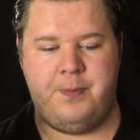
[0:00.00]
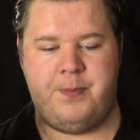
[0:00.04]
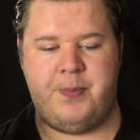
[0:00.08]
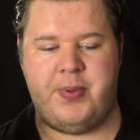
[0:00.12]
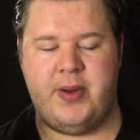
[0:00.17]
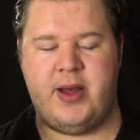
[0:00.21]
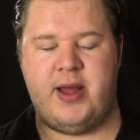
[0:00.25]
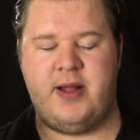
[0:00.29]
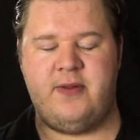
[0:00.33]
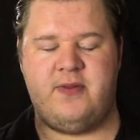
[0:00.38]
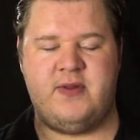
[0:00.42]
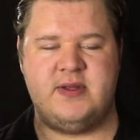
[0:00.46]

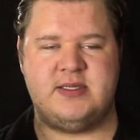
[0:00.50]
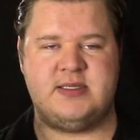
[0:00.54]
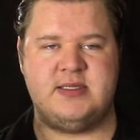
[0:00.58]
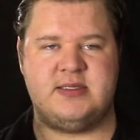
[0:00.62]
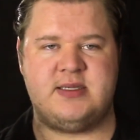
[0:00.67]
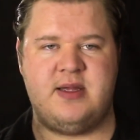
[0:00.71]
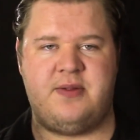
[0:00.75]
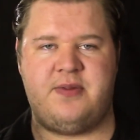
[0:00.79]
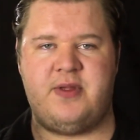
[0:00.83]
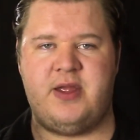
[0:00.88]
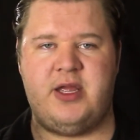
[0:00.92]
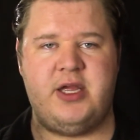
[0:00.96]
but this is
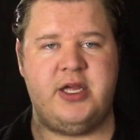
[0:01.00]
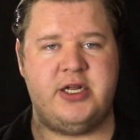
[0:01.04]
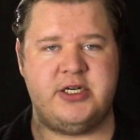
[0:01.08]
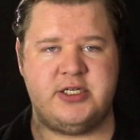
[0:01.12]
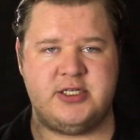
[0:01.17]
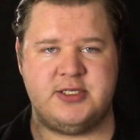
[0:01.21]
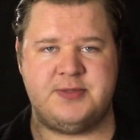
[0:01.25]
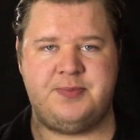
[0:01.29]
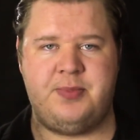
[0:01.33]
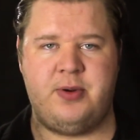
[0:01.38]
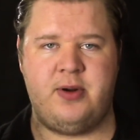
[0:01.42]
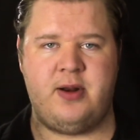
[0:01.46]
something you can
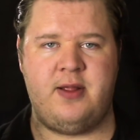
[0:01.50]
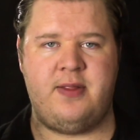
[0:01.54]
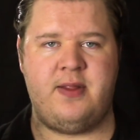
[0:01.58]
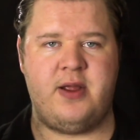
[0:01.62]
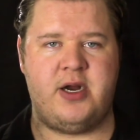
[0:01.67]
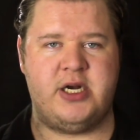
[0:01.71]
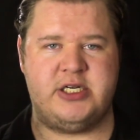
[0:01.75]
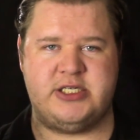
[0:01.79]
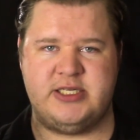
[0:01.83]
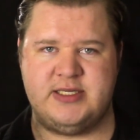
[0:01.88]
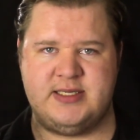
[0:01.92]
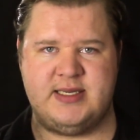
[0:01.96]
just put in
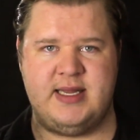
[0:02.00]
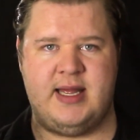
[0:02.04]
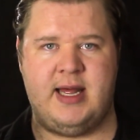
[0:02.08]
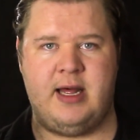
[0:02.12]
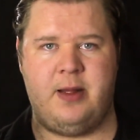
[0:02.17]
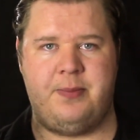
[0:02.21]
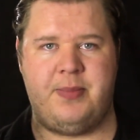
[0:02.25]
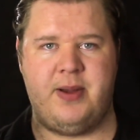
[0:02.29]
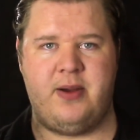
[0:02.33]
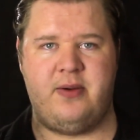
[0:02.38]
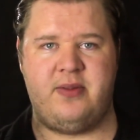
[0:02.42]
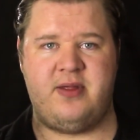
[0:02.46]
there just to
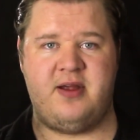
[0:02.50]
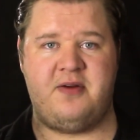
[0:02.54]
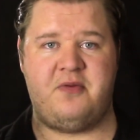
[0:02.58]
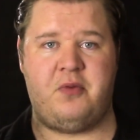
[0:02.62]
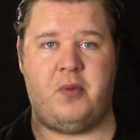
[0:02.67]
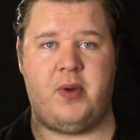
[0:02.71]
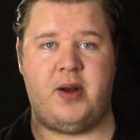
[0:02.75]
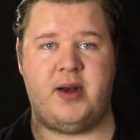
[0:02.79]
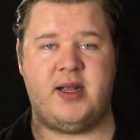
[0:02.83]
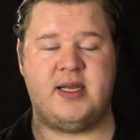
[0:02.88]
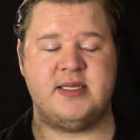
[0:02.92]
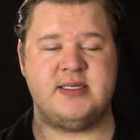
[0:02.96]
help out with everyone.